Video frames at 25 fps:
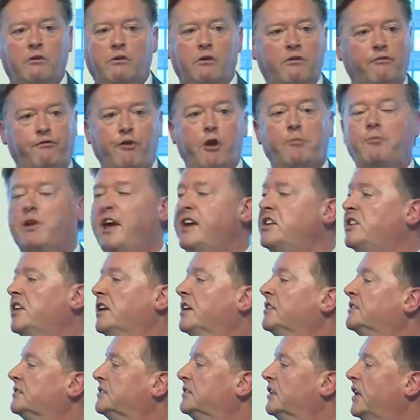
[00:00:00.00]
fair play to you.
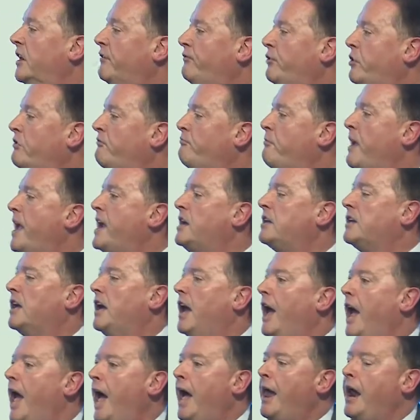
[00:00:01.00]
If you've made
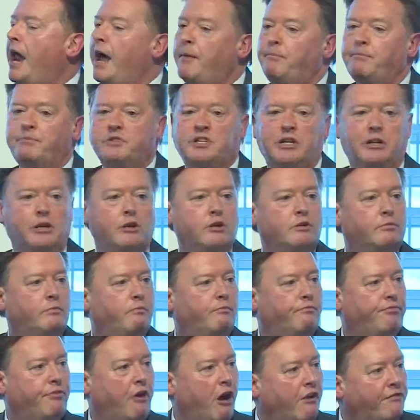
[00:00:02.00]
an absolute
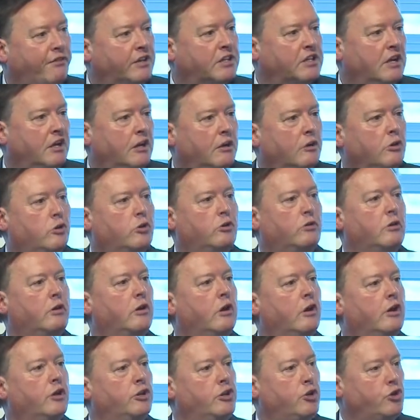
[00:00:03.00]
profit,
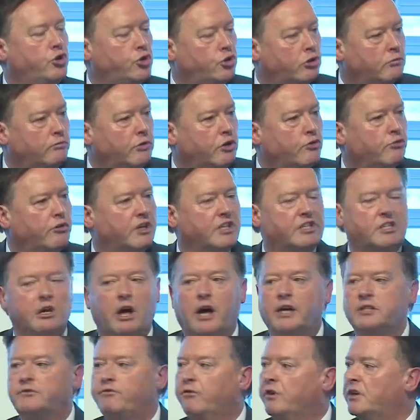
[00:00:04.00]
you shouldn't be
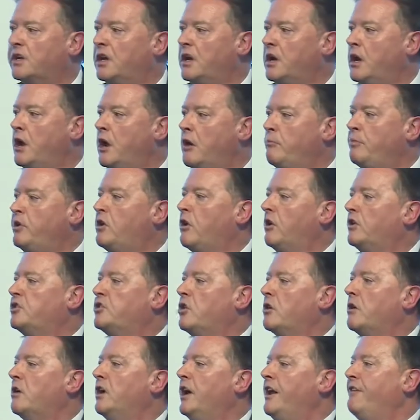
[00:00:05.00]
criticized for it, because
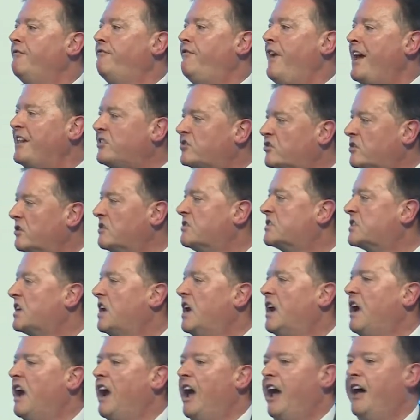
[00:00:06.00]
your investors
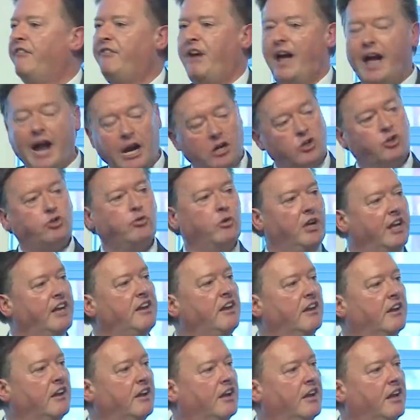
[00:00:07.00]
have actually
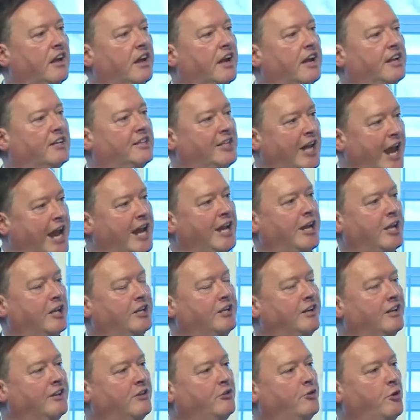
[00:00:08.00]

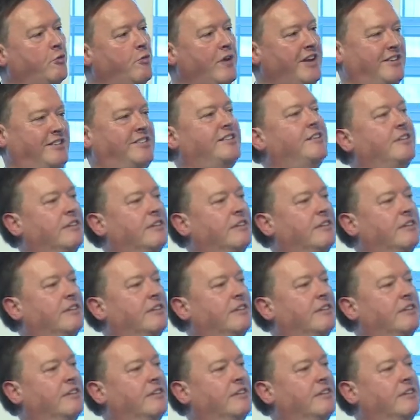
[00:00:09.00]
taken the risk,